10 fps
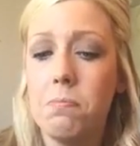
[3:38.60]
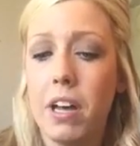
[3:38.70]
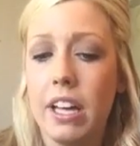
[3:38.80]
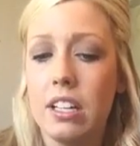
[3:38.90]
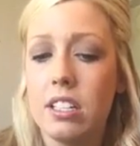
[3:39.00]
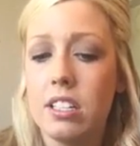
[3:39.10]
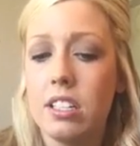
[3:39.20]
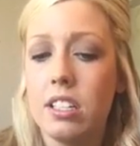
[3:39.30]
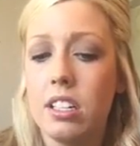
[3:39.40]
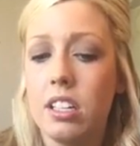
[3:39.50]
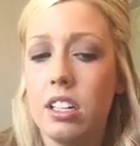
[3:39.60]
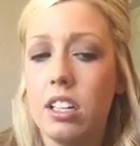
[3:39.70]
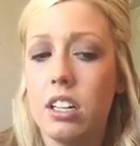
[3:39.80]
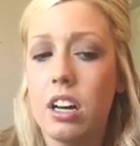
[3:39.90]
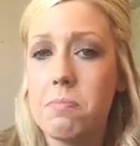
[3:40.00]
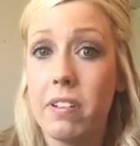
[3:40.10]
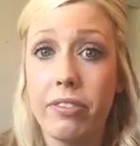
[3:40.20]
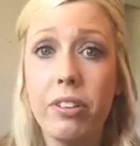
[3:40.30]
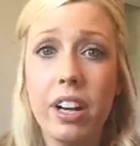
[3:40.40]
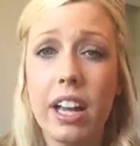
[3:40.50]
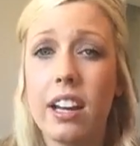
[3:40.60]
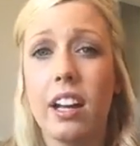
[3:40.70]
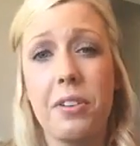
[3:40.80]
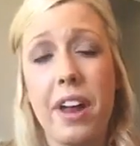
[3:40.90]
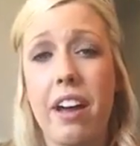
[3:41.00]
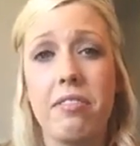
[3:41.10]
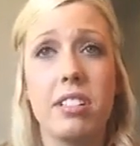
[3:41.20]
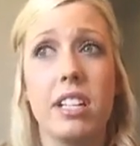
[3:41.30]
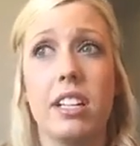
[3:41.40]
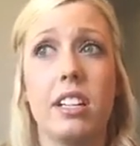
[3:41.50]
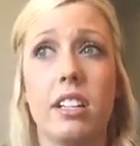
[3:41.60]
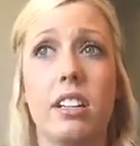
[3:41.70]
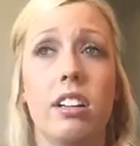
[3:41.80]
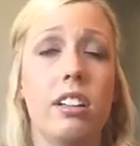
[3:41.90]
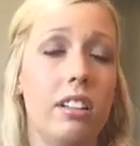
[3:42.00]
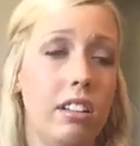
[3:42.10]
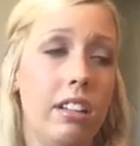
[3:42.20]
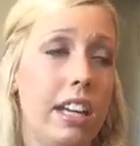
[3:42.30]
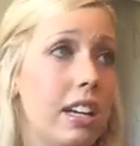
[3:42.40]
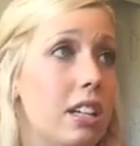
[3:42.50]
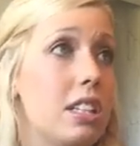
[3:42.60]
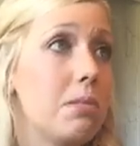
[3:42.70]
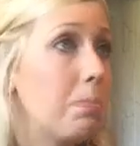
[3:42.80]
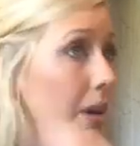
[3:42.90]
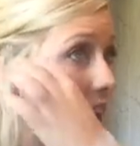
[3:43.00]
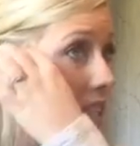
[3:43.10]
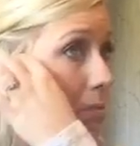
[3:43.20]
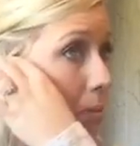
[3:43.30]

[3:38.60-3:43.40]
But beforehand I would have to like spray,